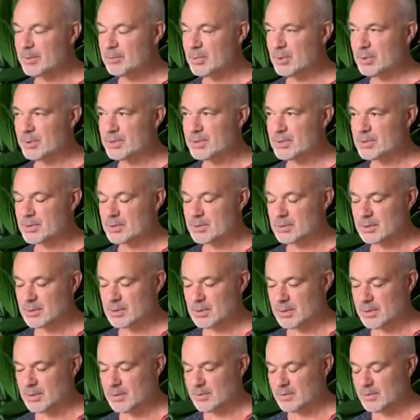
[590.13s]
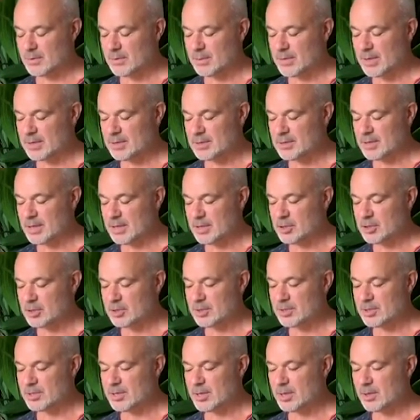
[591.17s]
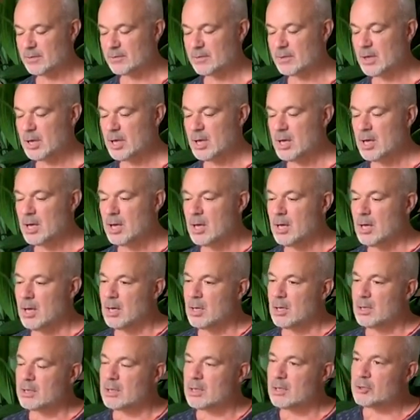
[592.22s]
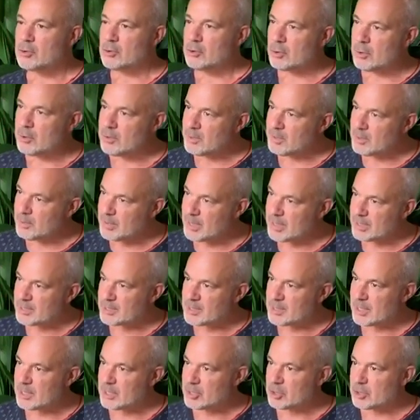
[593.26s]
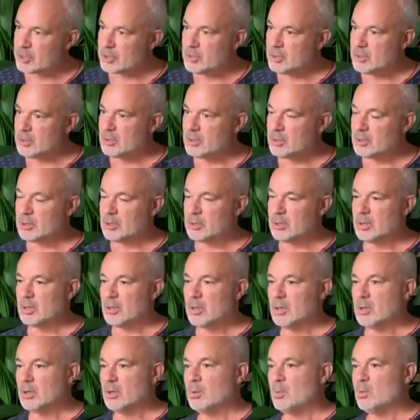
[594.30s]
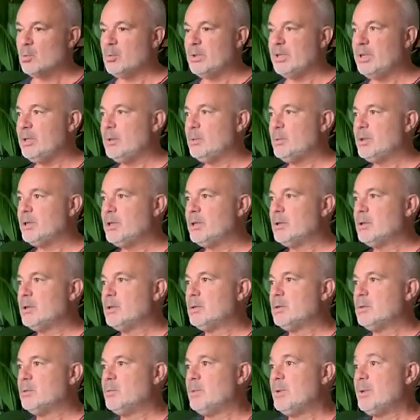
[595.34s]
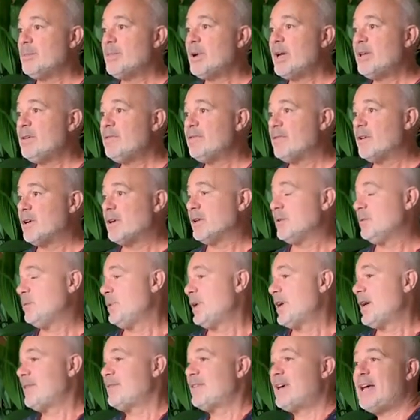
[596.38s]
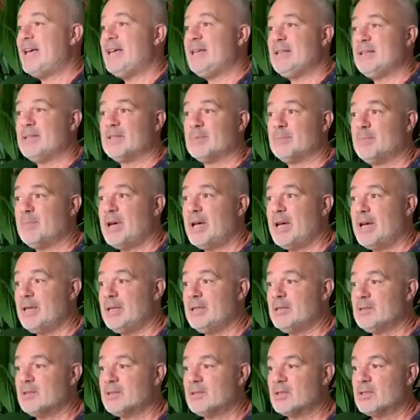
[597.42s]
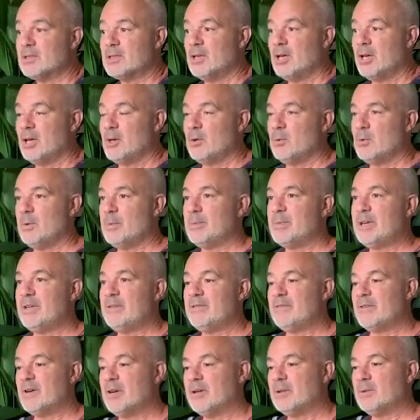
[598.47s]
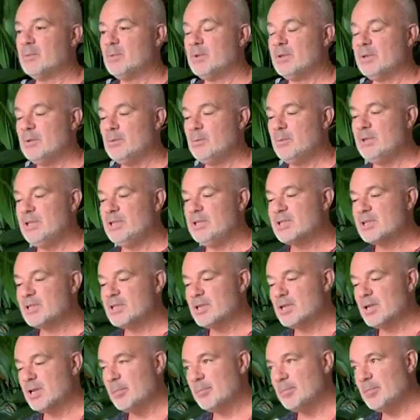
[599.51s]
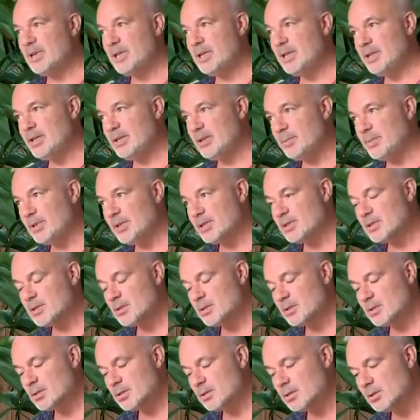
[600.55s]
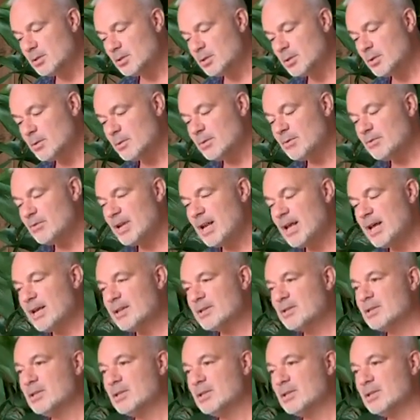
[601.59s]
Those are the main points of the meditation itself. Now during the meditation, We may find we have aches and pains. We may find we slump a little bit, we